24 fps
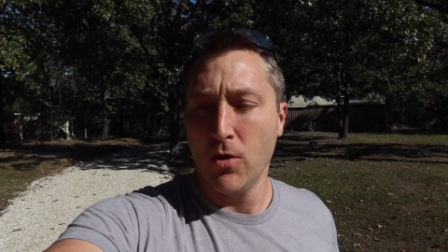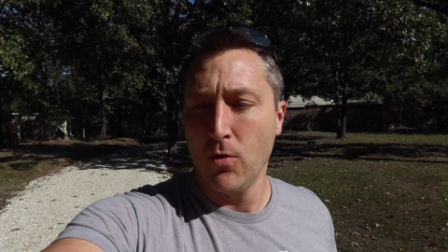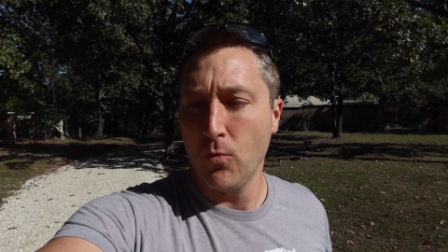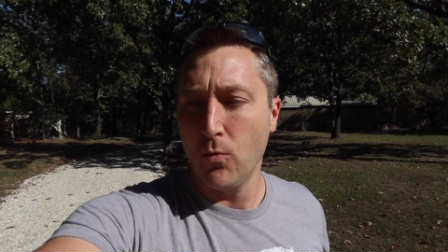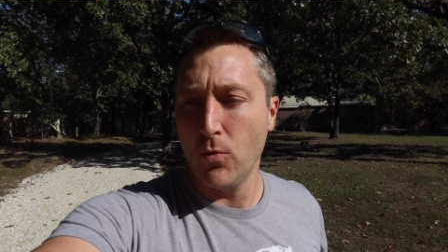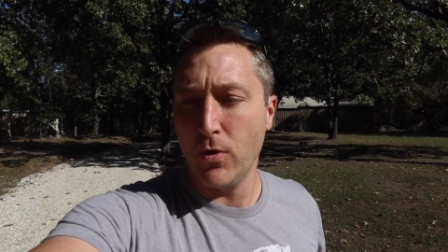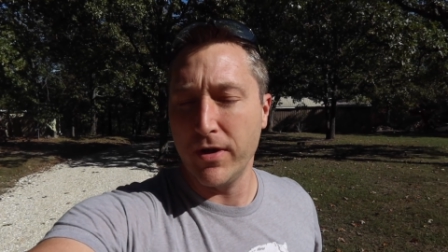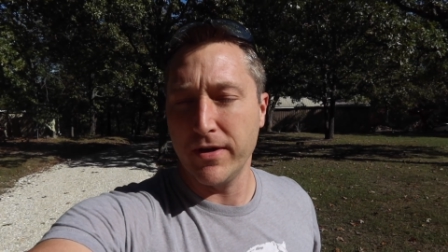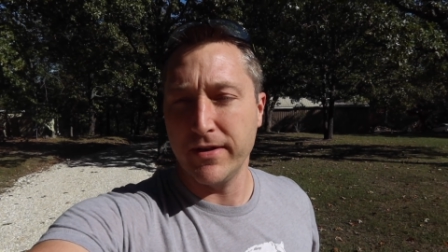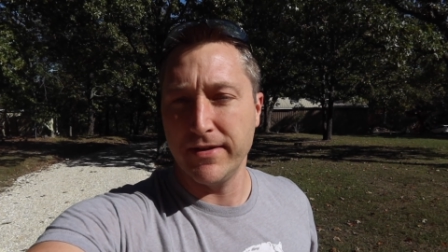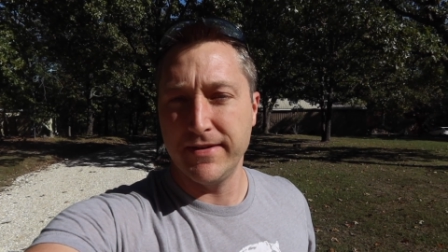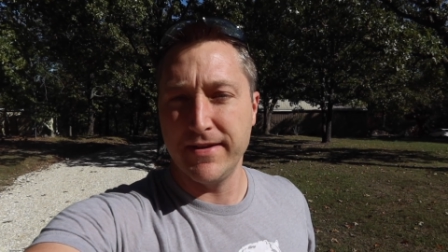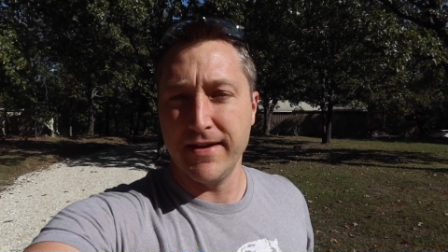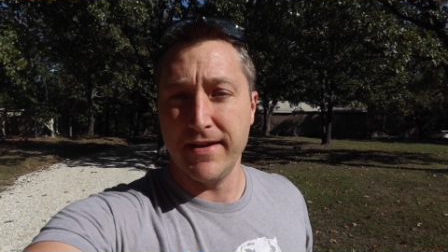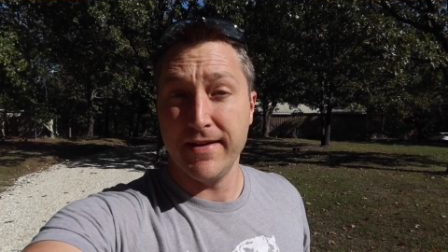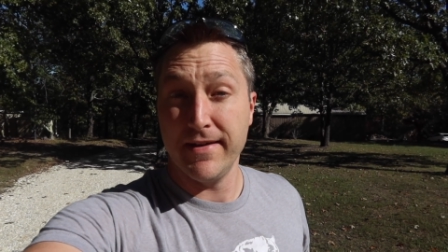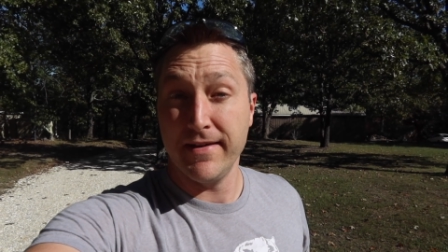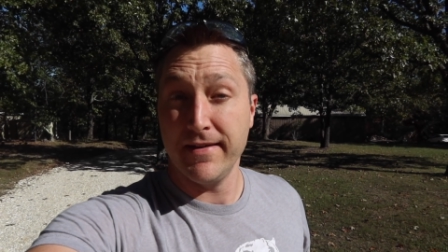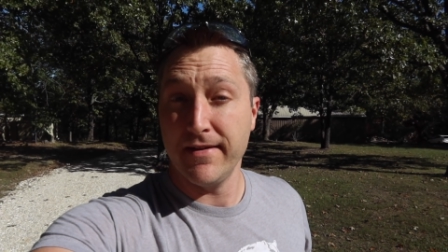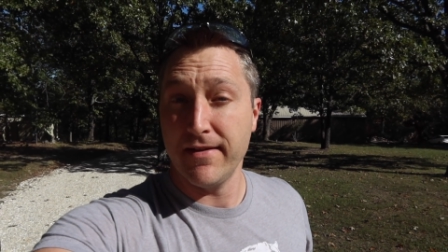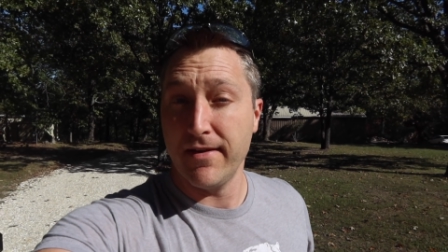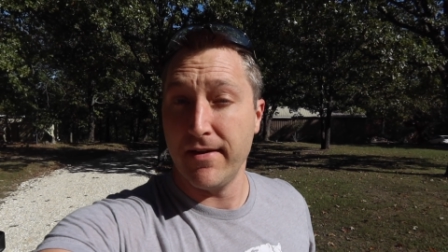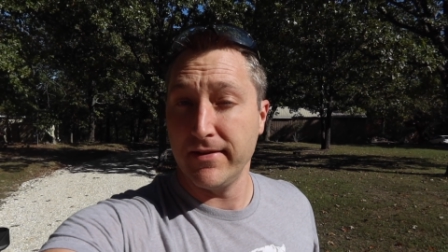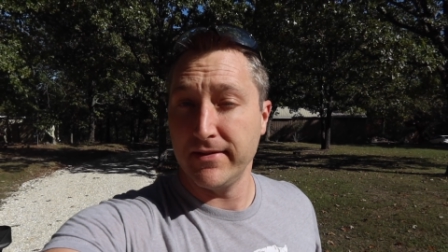One
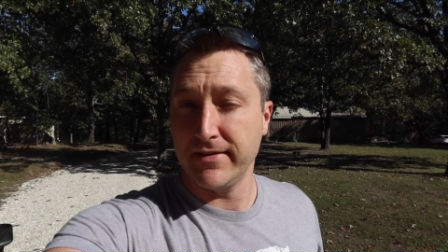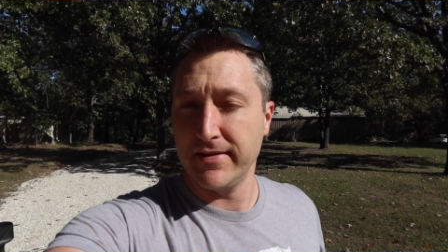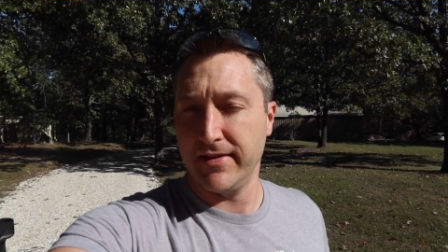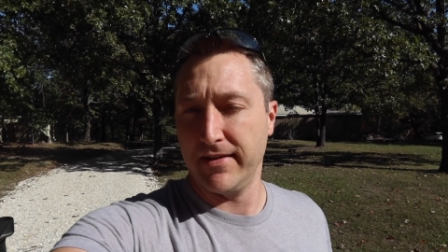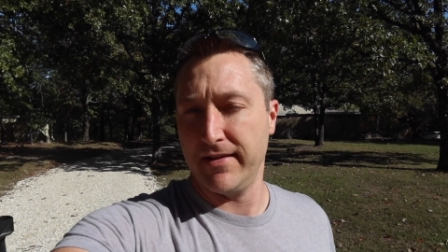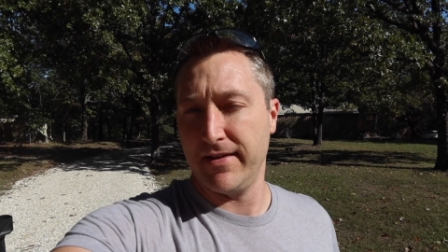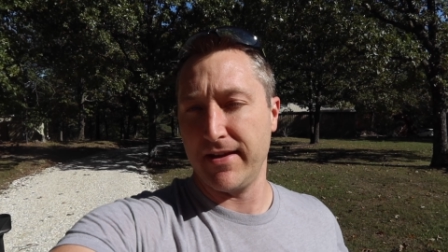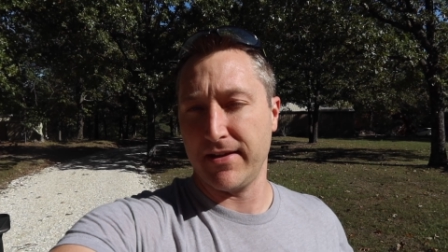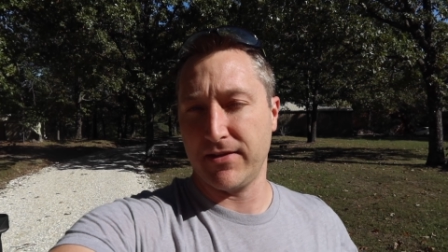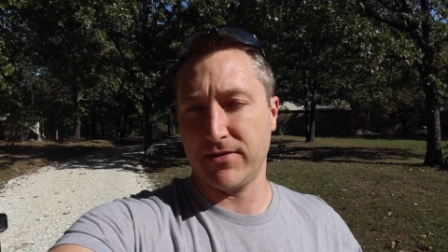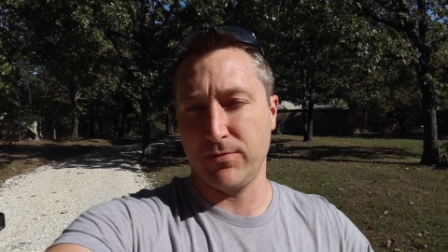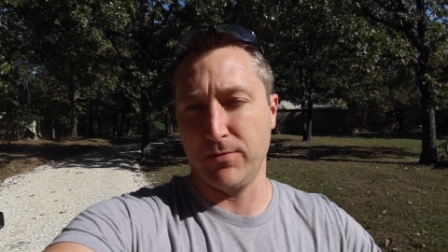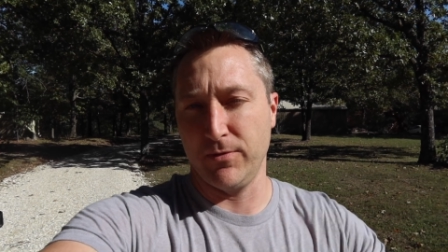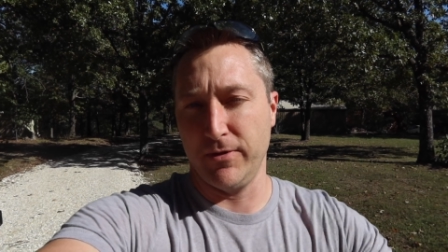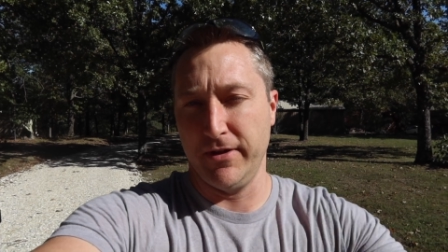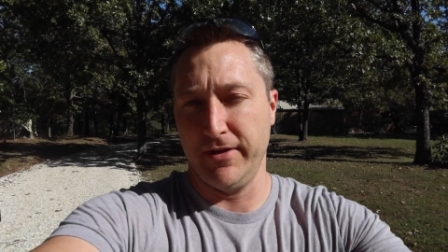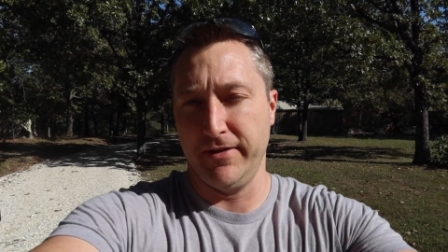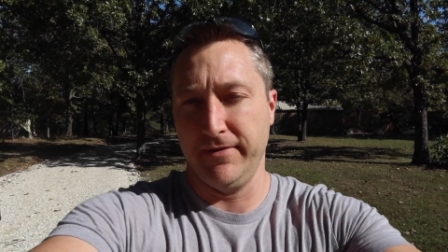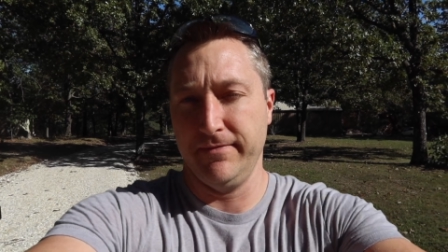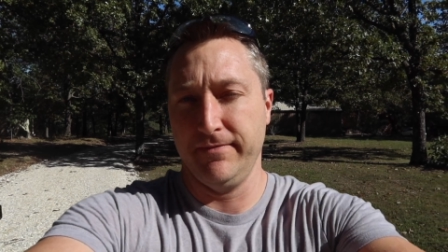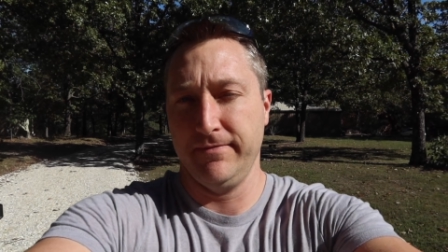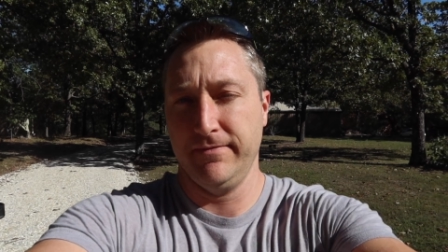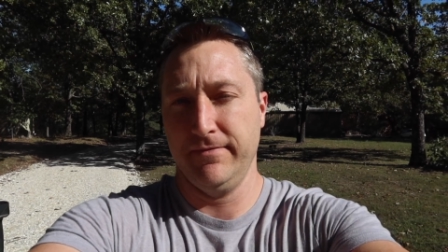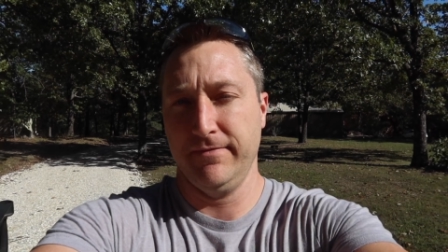done, on to the next
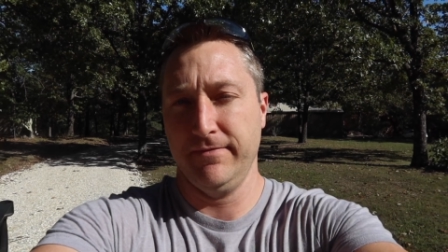one.